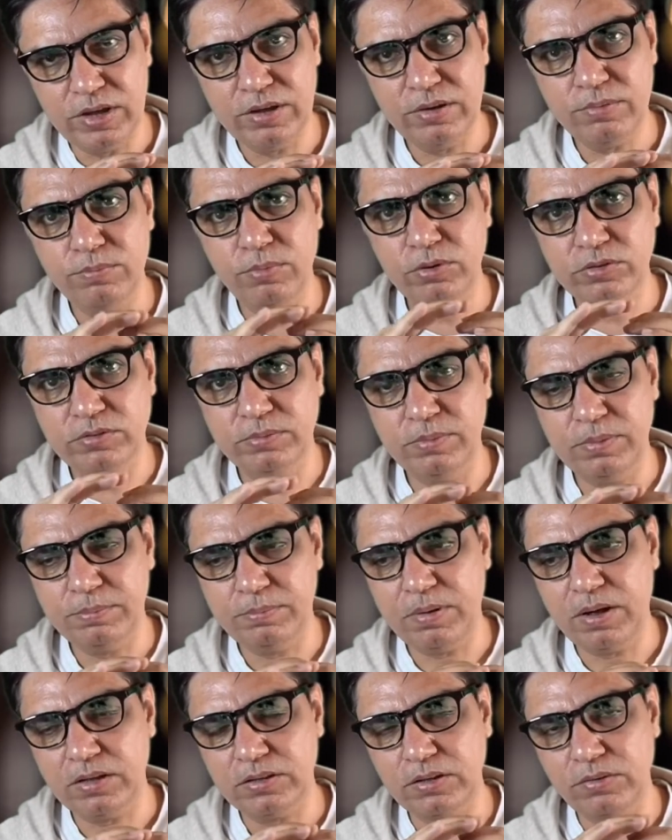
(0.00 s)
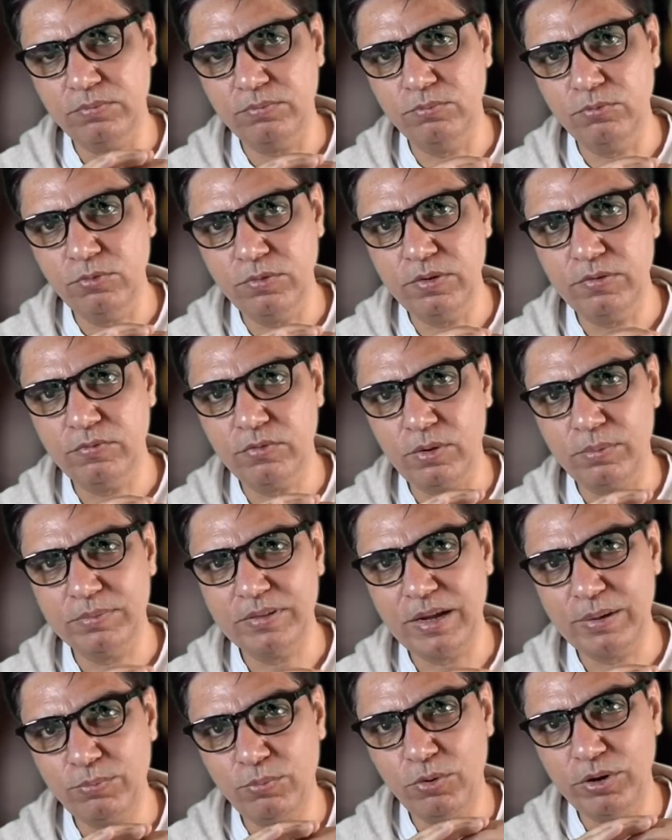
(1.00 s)
possible path of moving from
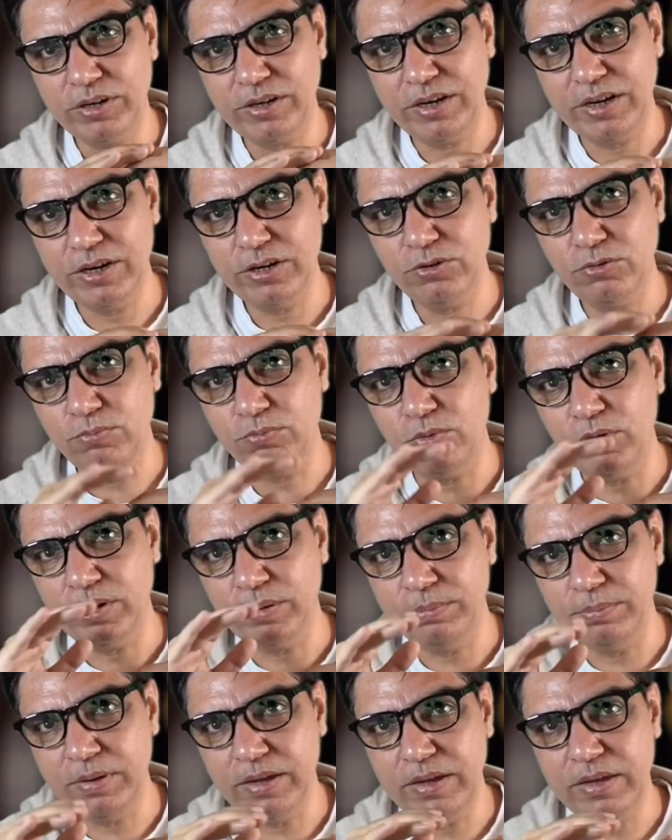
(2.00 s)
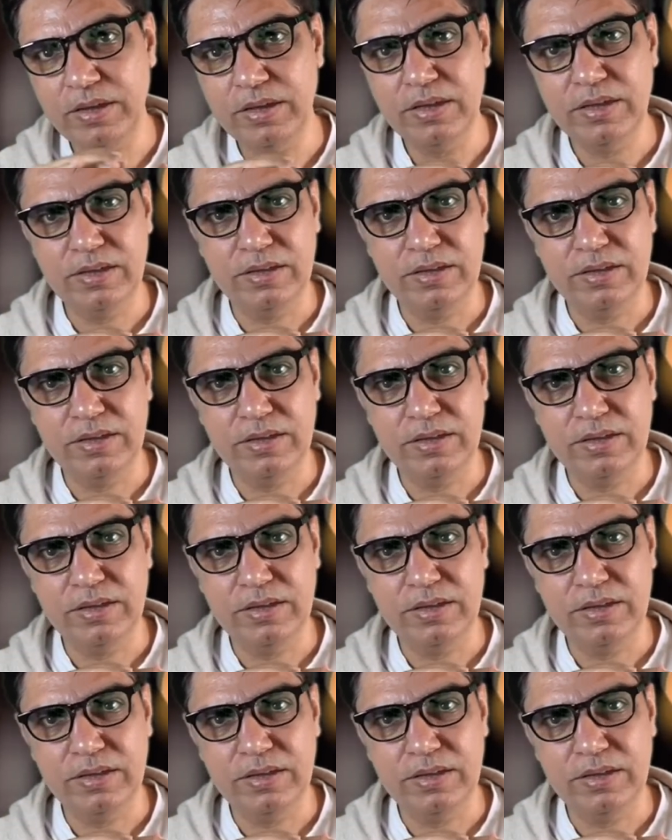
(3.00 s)
that point A to point B,